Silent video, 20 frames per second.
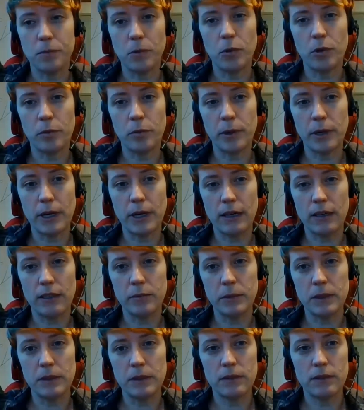warmer
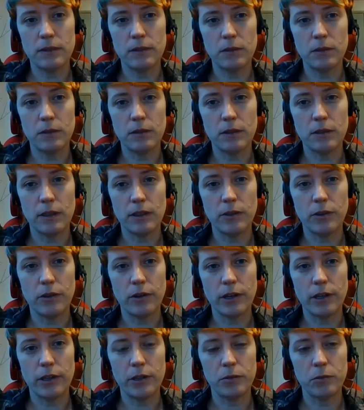climates, like
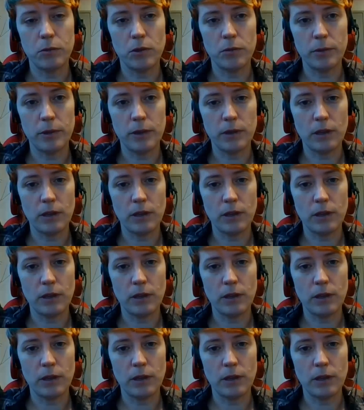drier, warmer